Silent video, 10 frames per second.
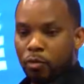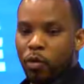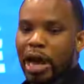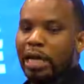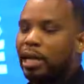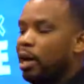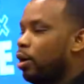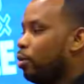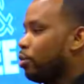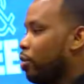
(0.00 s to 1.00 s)
Right
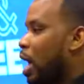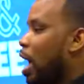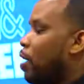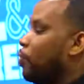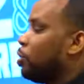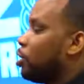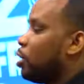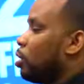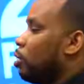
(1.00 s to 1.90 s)
now, they're averaging a